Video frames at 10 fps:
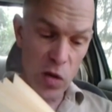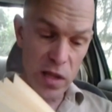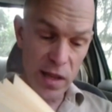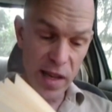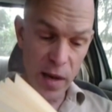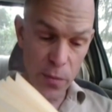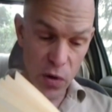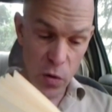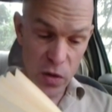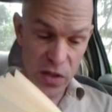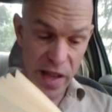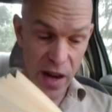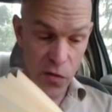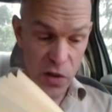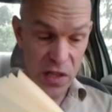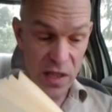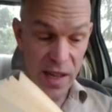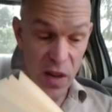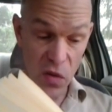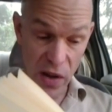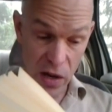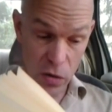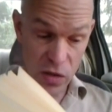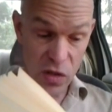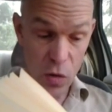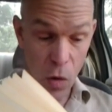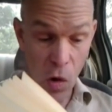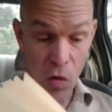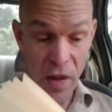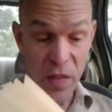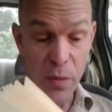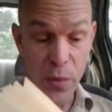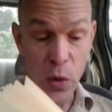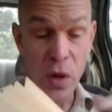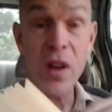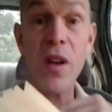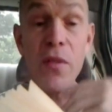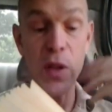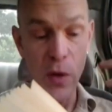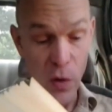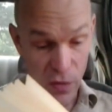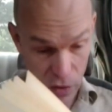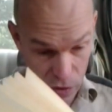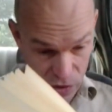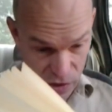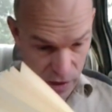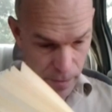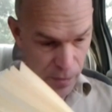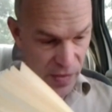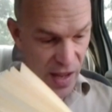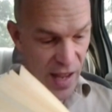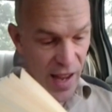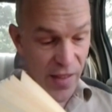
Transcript: and closely approaches that of recent innovators who hold that the beauty of the universe